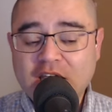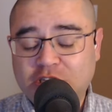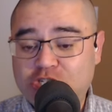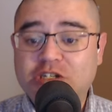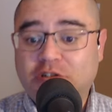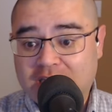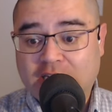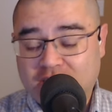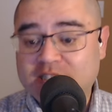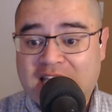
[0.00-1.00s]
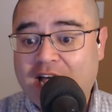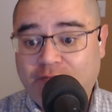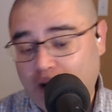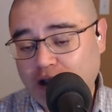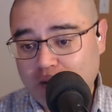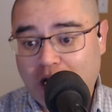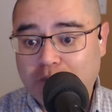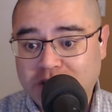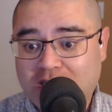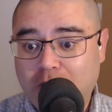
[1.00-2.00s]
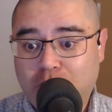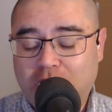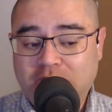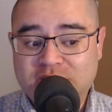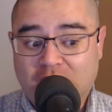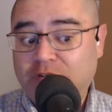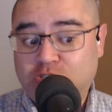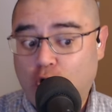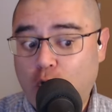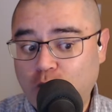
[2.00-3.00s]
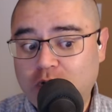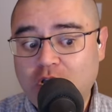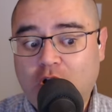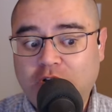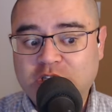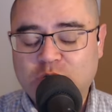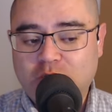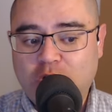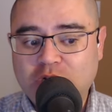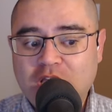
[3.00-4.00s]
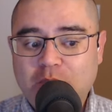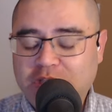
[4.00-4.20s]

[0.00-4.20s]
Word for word: the shield does have volume up and down buttons of its own on its remote, sure.